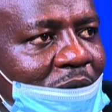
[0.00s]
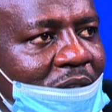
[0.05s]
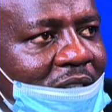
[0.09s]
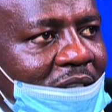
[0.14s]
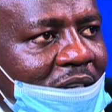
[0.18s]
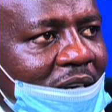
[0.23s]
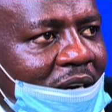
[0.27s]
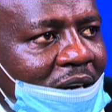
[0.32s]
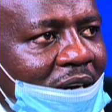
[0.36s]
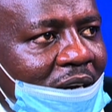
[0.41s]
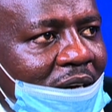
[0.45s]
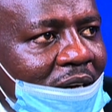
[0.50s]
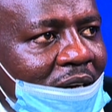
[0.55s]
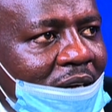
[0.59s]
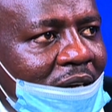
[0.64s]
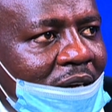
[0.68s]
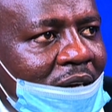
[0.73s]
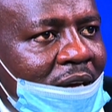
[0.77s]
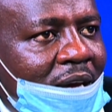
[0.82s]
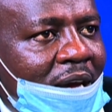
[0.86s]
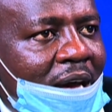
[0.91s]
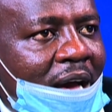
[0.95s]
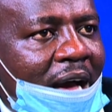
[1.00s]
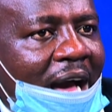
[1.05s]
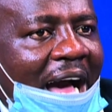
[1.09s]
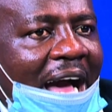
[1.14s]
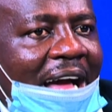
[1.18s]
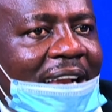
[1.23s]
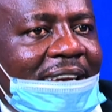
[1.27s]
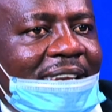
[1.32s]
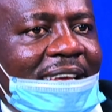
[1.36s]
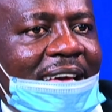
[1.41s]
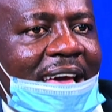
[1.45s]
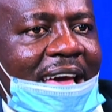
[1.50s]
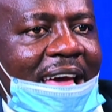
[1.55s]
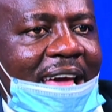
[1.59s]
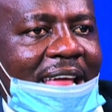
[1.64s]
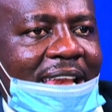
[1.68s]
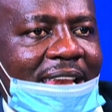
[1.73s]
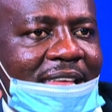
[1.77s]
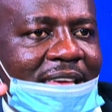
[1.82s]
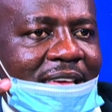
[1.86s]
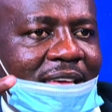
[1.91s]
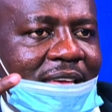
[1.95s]
Odinga, and
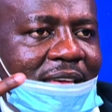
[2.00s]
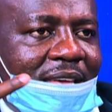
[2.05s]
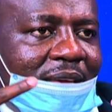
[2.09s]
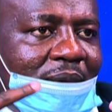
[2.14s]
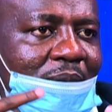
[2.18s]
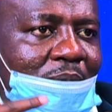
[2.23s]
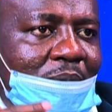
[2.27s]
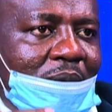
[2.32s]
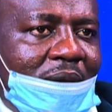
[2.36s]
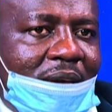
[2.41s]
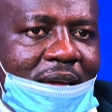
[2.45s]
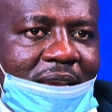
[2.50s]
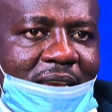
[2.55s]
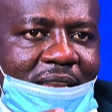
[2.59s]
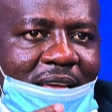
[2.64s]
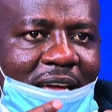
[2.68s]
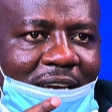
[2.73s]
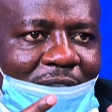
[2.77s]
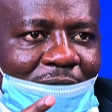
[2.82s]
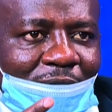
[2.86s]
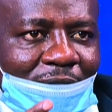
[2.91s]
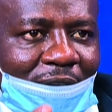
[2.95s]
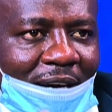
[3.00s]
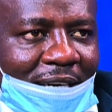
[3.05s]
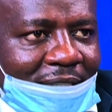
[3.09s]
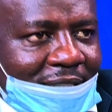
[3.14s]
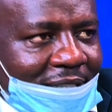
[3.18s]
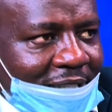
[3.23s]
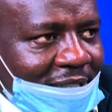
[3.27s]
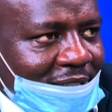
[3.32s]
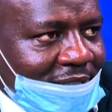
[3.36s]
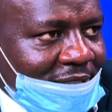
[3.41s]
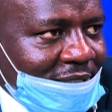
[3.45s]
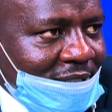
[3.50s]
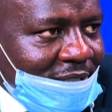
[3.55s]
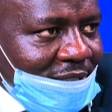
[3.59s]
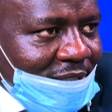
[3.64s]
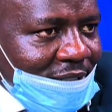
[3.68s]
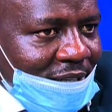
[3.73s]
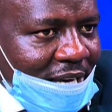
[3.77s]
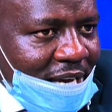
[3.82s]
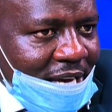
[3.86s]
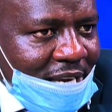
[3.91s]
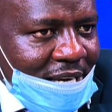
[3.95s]
any advantage,
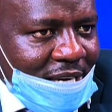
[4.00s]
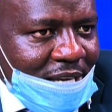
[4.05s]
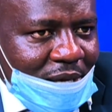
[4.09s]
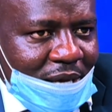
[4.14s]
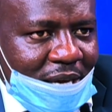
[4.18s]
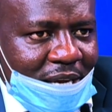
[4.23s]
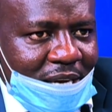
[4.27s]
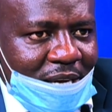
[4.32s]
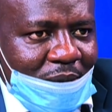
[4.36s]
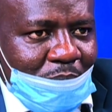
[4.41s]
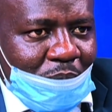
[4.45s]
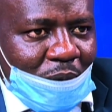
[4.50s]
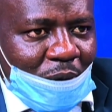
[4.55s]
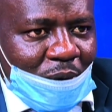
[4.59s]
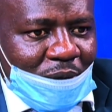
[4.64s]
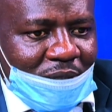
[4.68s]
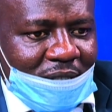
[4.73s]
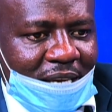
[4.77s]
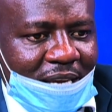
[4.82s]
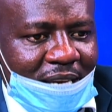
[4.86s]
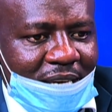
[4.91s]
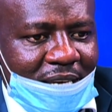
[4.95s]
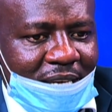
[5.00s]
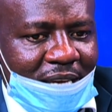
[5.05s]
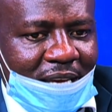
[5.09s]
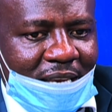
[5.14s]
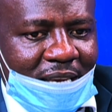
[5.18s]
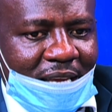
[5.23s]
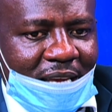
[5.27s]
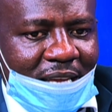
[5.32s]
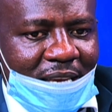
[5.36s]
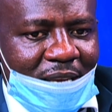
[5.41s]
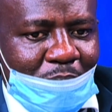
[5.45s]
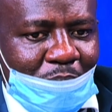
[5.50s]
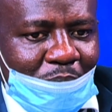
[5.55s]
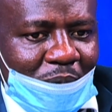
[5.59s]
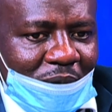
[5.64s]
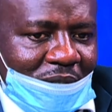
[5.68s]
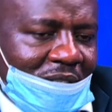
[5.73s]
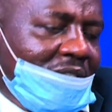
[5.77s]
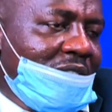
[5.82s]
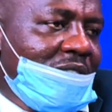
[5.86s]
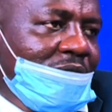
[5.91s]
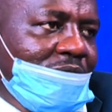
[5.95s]
any
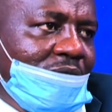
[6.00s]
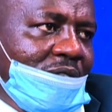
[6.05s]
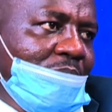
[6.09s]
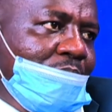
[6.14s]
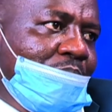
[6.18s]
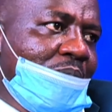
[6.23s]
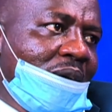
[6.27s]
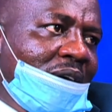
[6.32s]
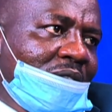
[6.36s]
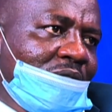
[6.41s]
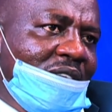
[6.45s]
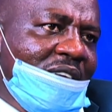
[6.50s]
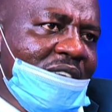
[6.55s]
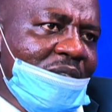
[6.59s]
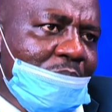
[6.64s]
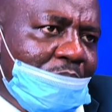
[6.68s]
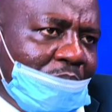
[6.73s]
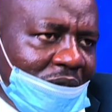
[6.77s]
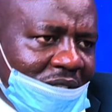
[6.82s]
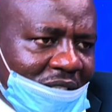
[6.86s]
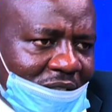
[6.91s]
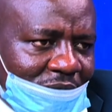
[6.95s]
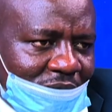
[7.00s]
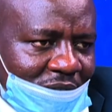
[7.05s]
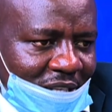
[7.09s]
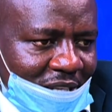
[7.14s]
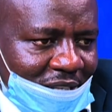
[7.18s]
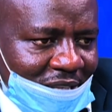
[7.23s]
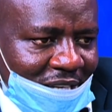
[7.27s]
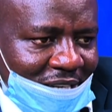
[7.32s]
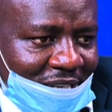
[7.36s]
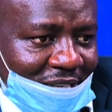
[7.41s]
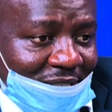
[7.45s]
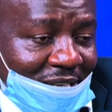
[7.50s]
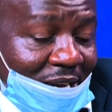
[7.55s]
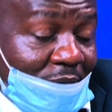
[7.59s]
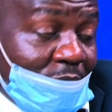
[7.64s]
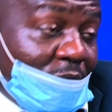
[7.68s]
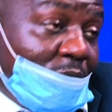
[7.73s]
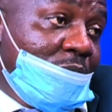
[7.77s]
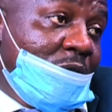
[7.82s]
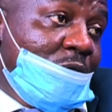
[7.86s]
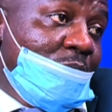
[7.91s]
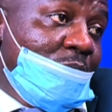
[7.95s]
positive impact, any positive thing that has come from the